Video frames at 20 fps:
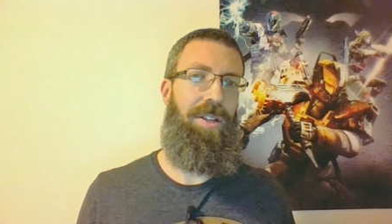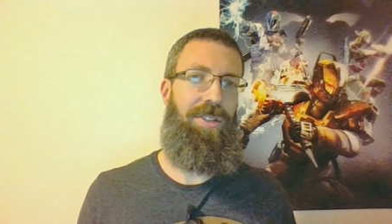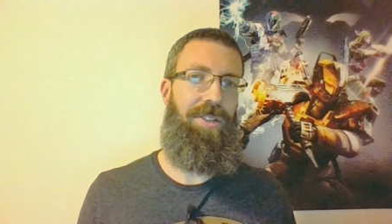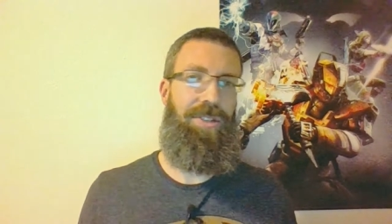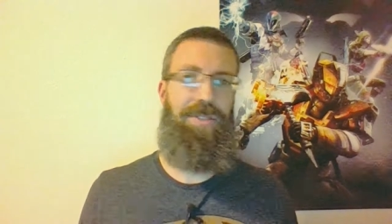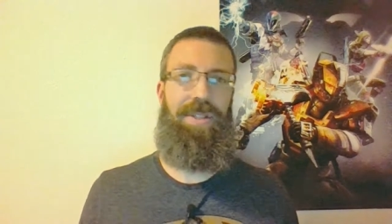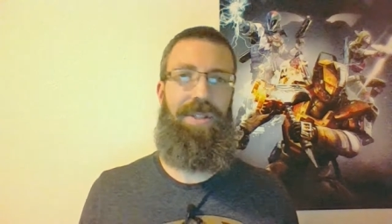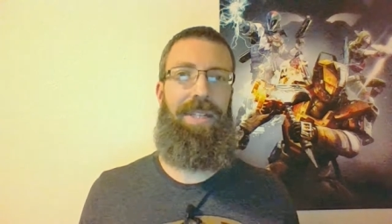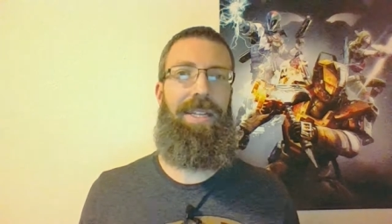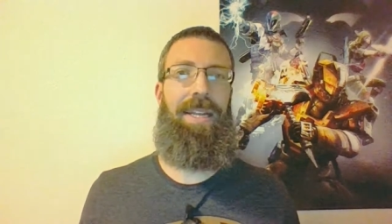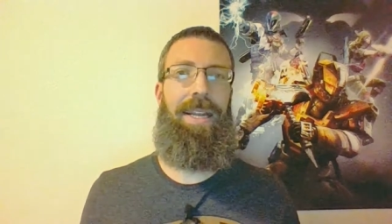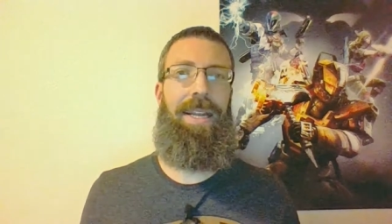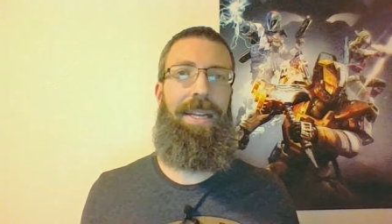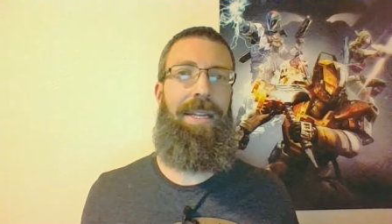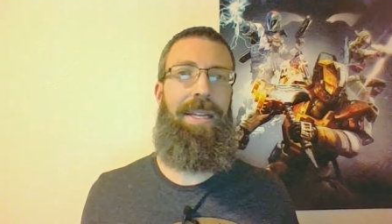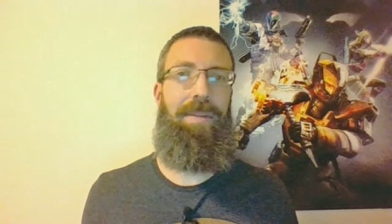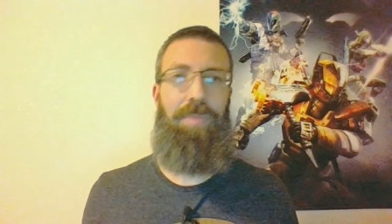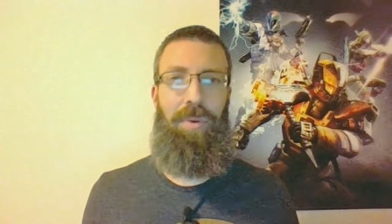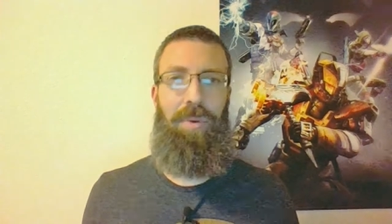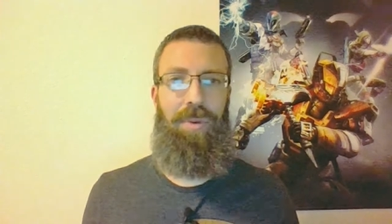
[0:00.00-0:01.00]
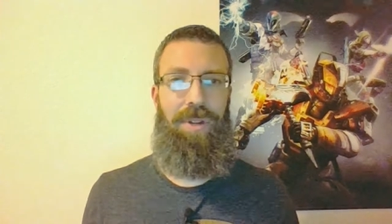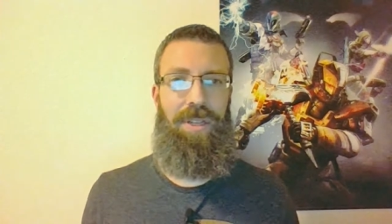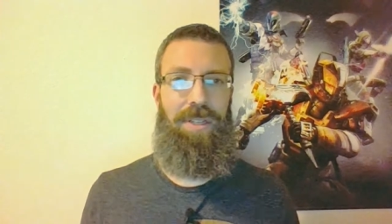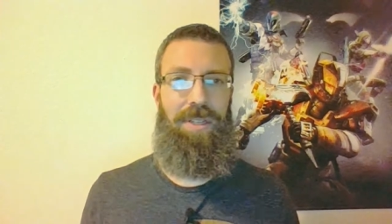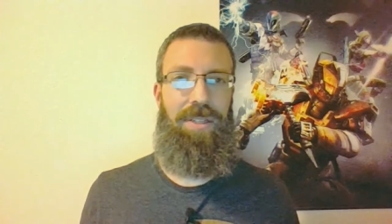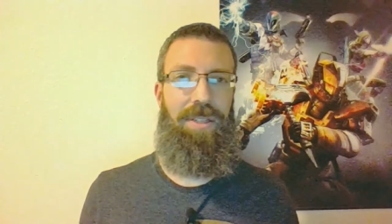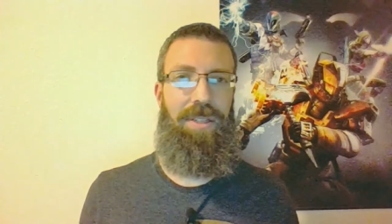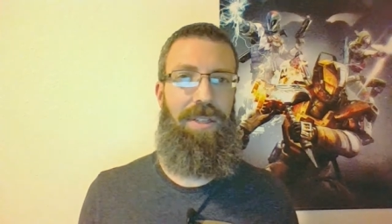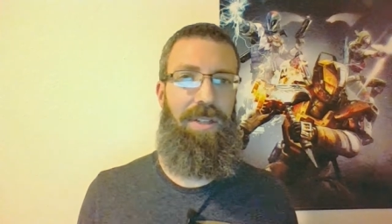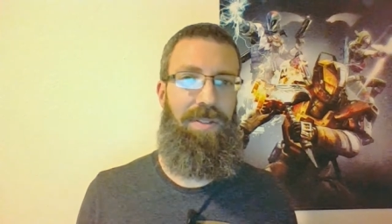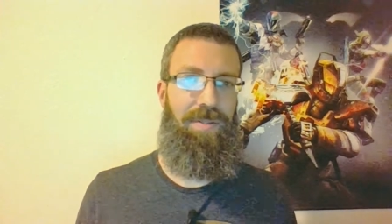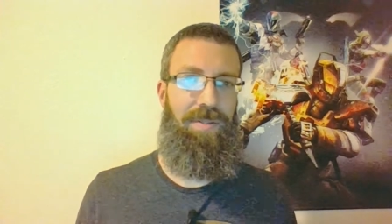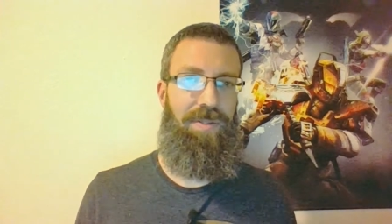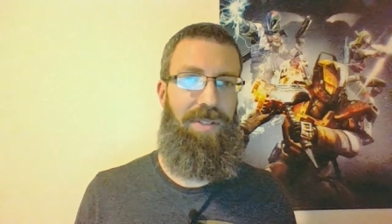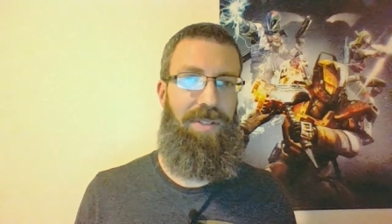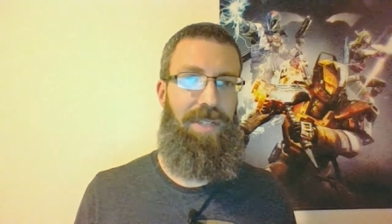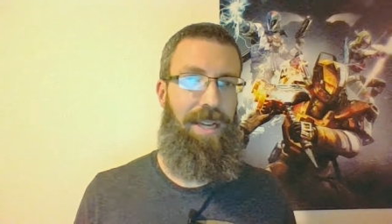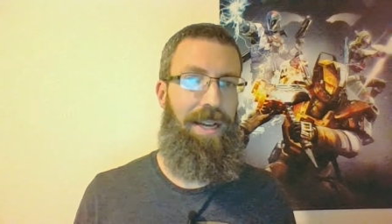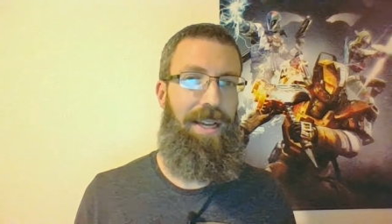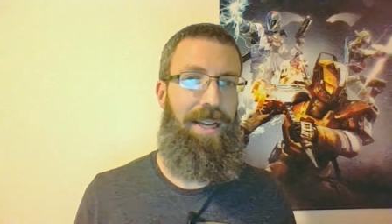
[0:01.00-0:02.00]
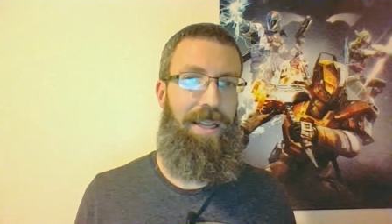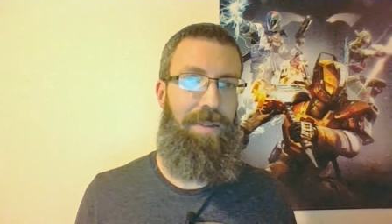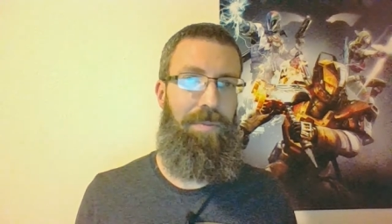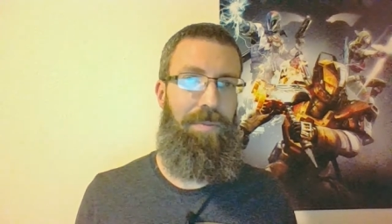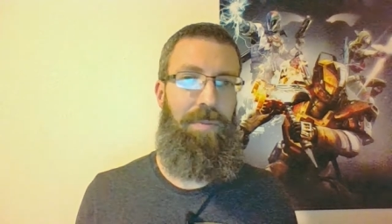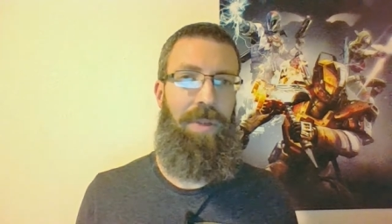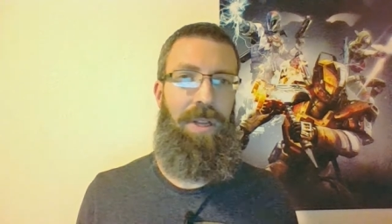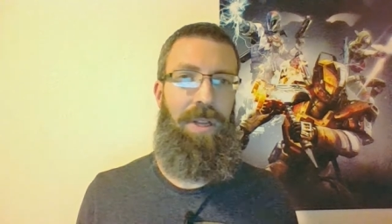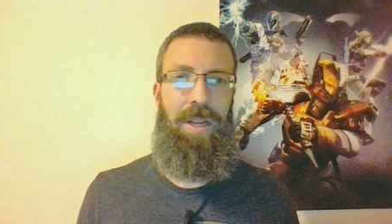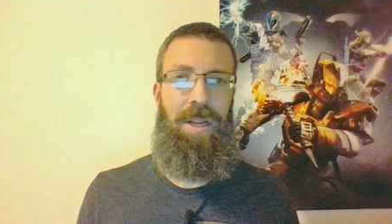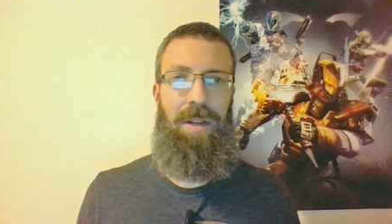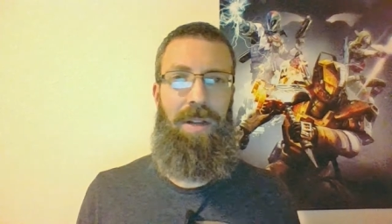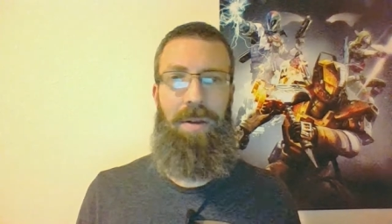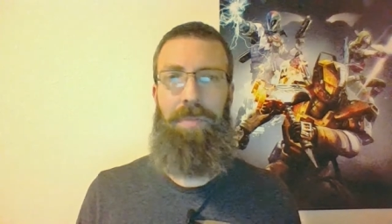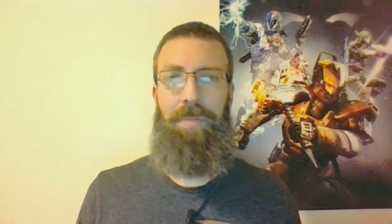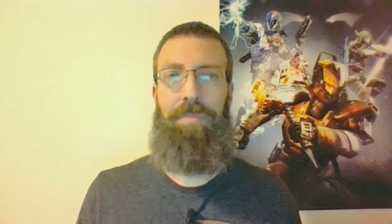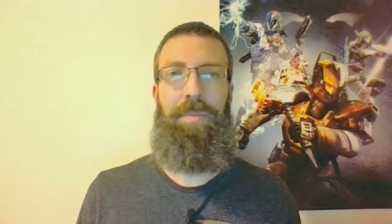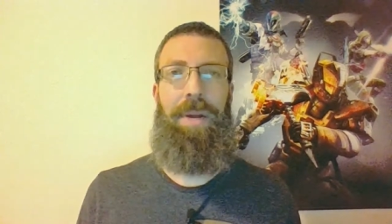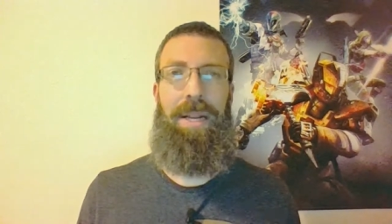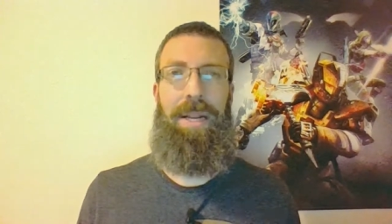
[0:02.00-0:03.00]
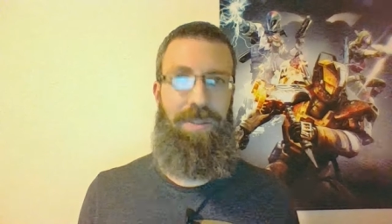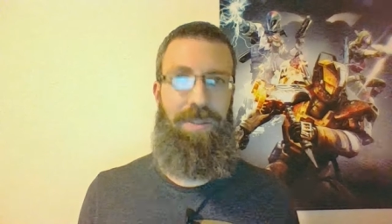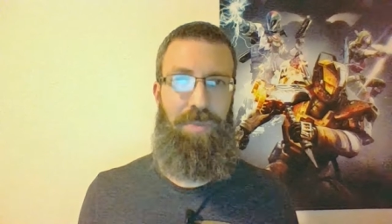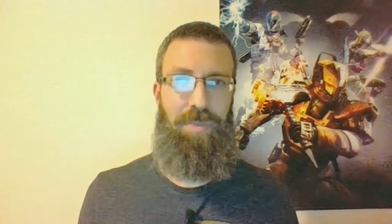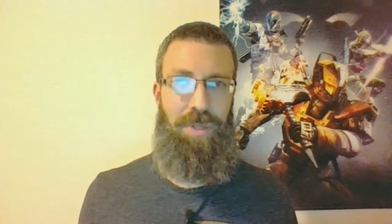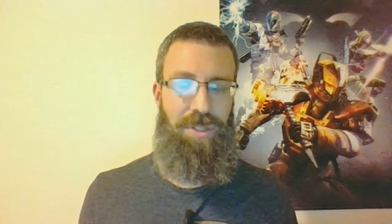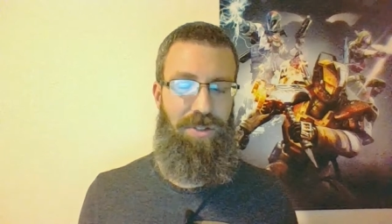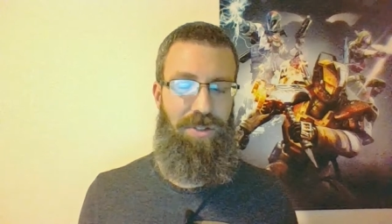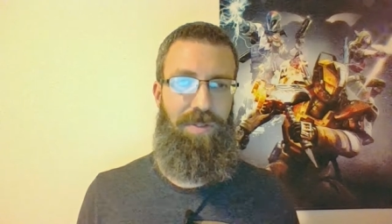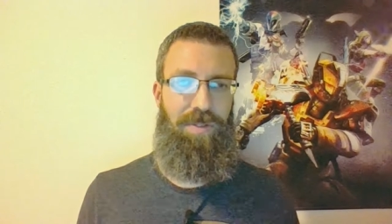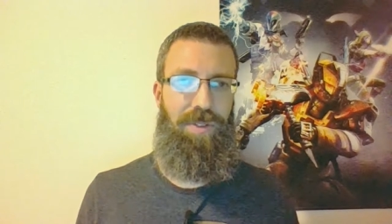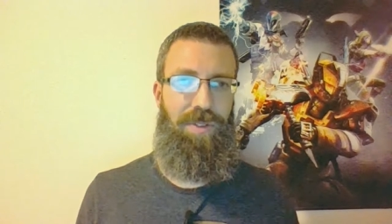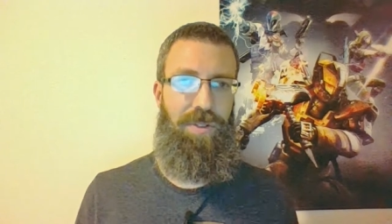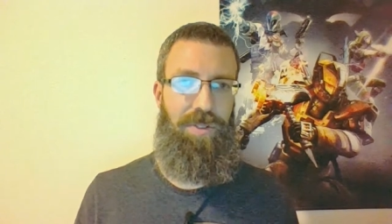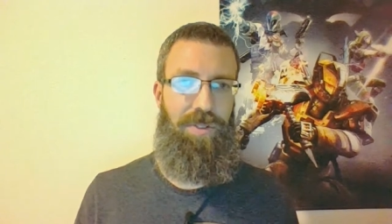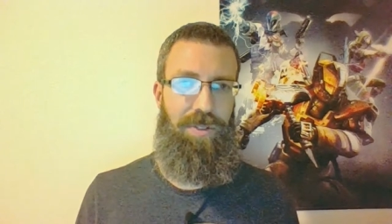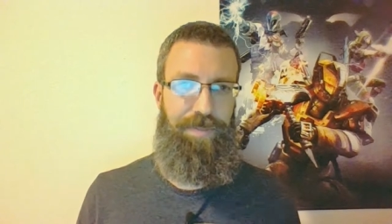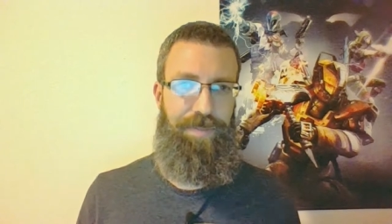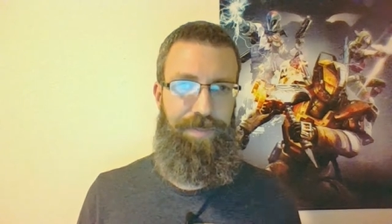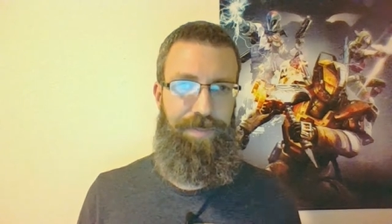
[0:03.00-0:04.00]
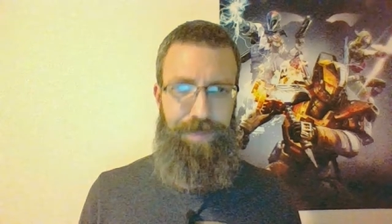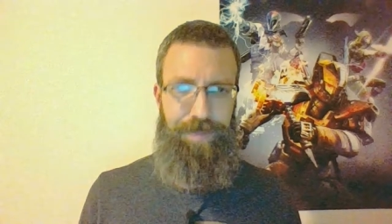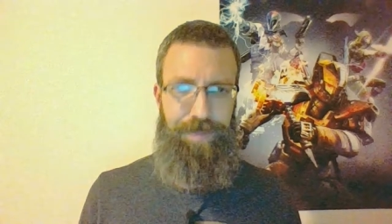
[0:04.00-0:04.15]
during any point of time, past, present, or future.